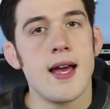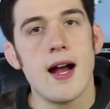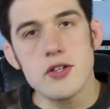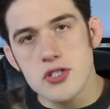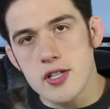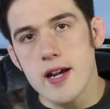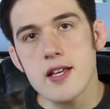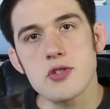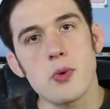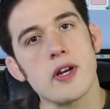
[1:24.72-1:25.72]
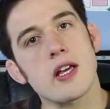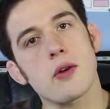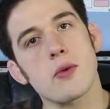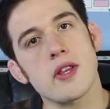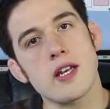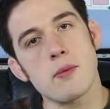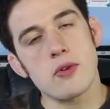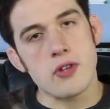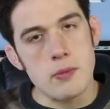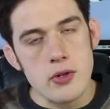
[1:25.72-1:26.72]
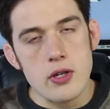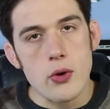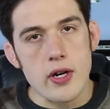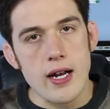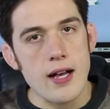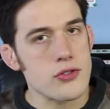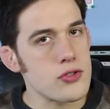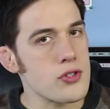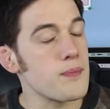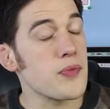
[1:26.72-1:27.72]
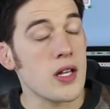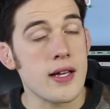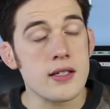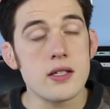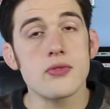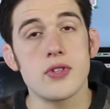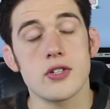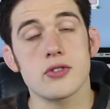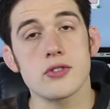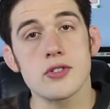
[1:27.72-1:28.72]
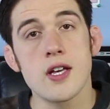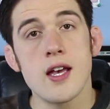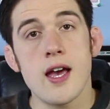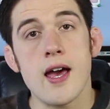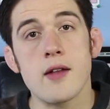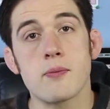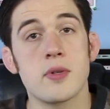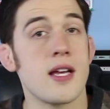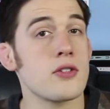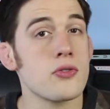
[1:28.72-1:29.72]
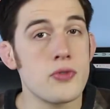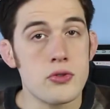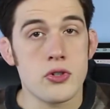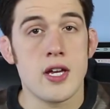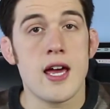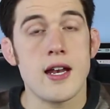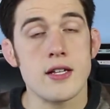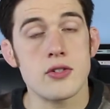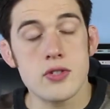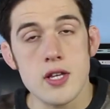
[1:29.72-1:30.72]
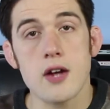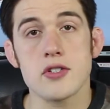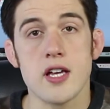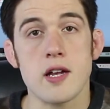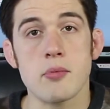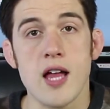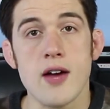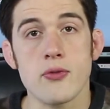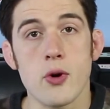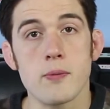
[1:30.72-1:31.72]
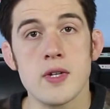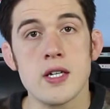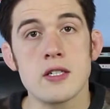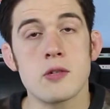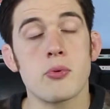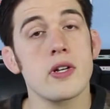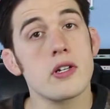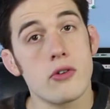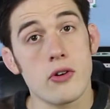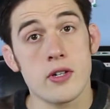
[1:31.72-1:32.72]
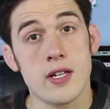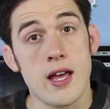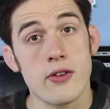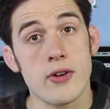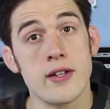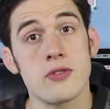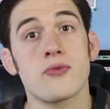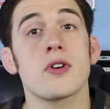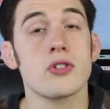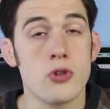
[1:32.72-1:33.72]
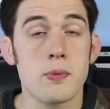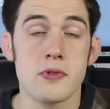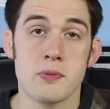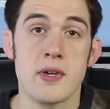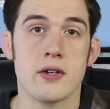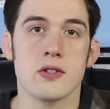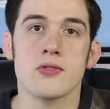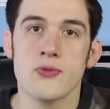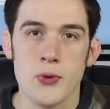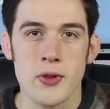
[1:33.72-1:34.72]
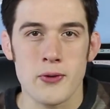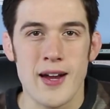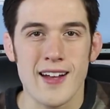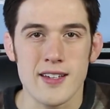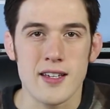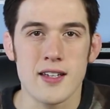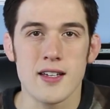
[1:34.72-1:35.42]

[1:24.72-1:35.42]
Our society is working with a number of community organizers, elected officials, and potential future candidates using the Our Society platform to bring together a diverse group of speakers for the rally.